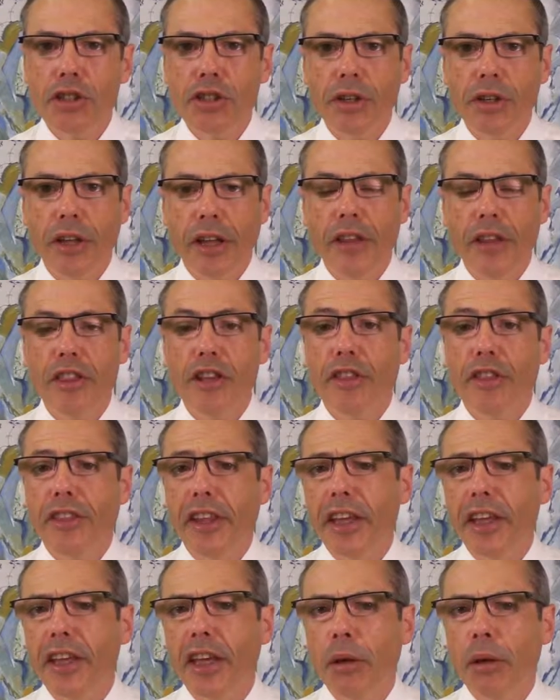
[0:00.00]
in the
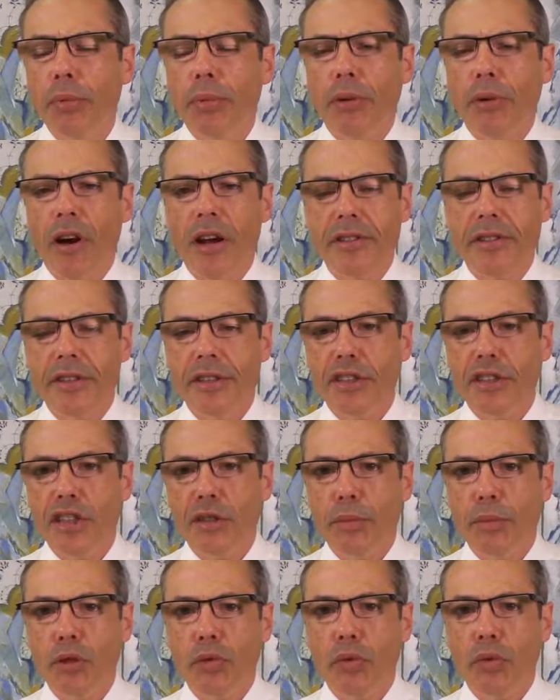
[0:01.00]
thinking processes
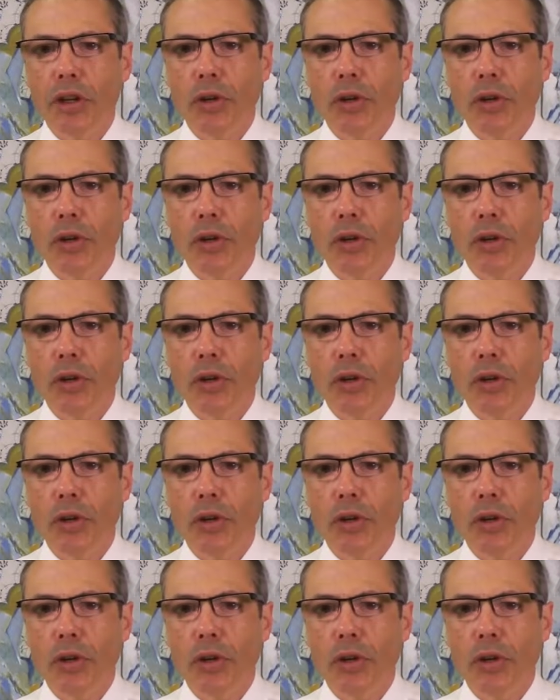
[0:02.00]
between